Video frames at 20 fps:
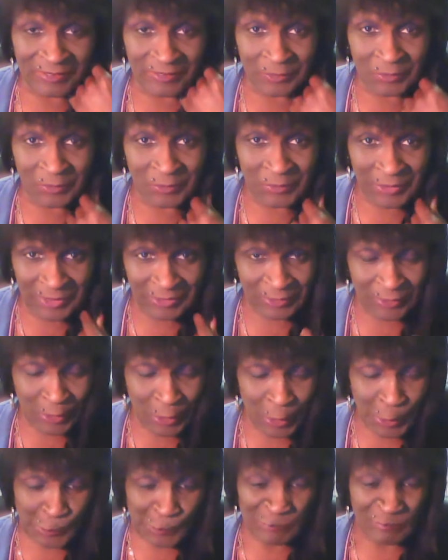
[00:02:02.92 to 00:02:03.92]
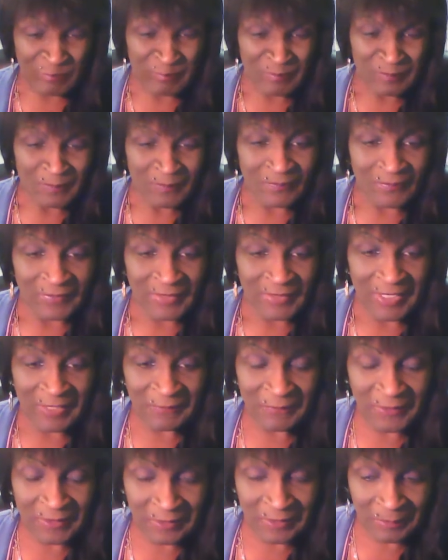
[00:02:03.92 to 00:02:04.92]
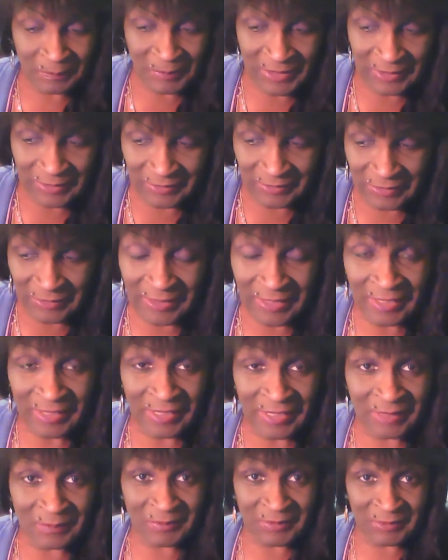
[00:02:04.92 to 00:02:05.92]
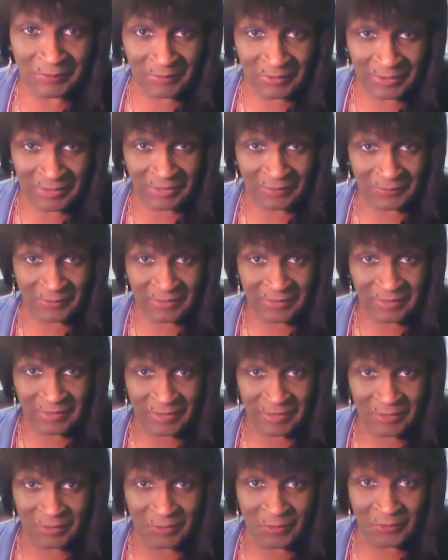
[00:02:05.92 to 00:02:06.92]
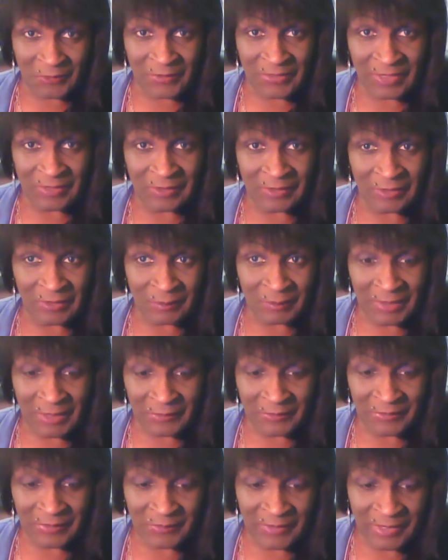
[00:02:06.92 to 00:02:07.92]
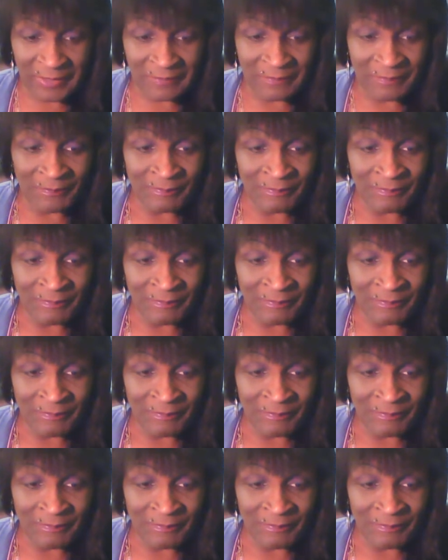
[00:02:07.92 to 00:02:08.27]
2 days ago, I figured by today I'd be recovered and I can go for that long, moderate run.